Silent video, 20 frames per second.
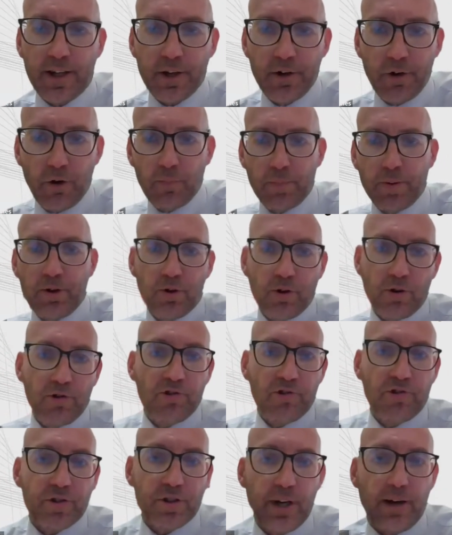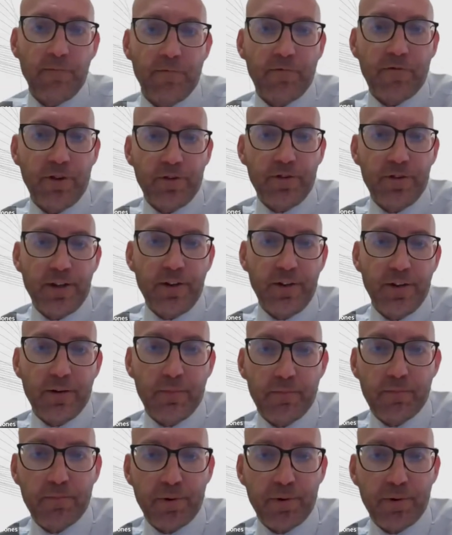it can open doors to grant funding
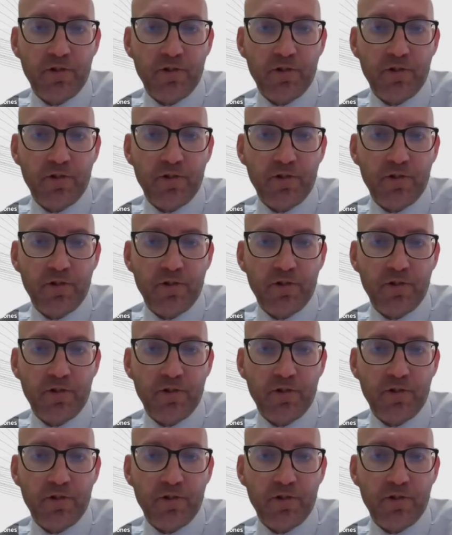that